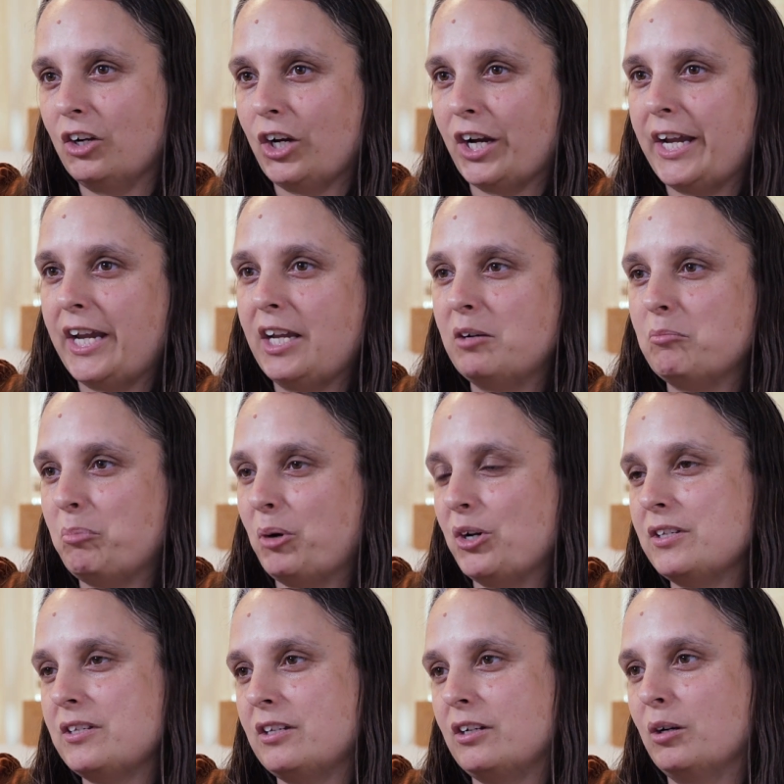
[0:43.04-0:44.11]
a great
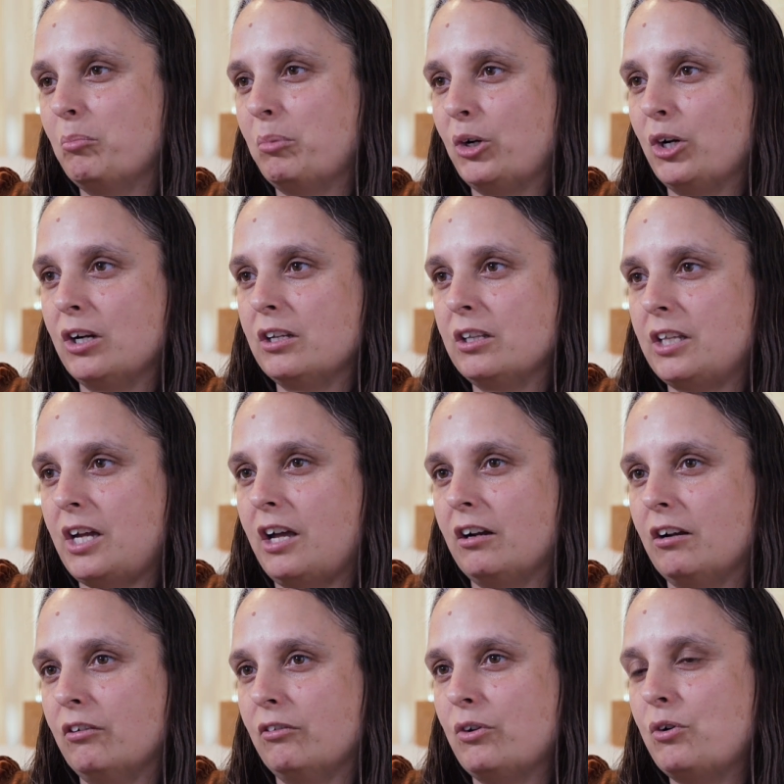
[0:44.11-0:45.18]
birth center birth at
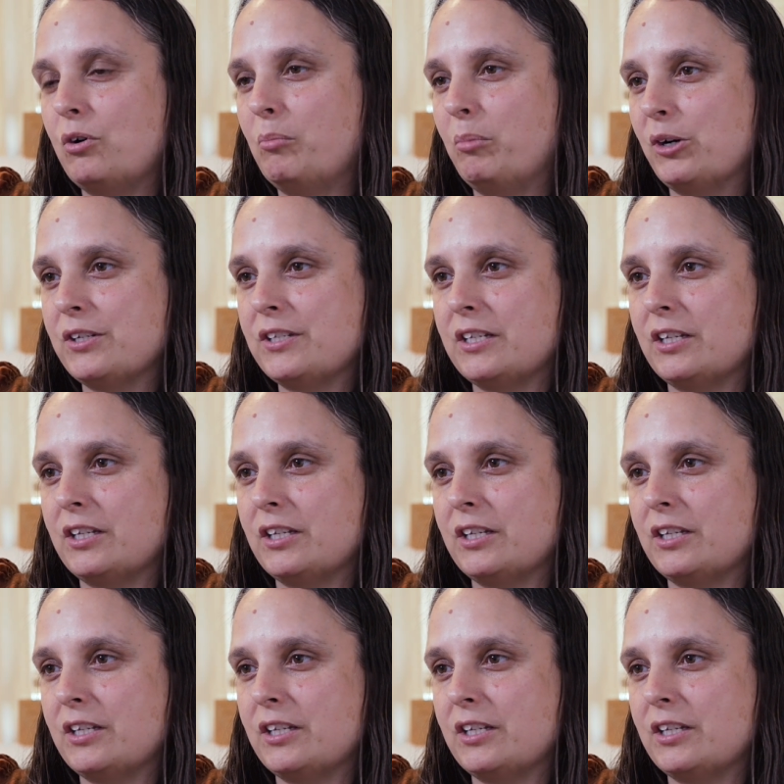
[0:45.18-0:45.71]
our local birth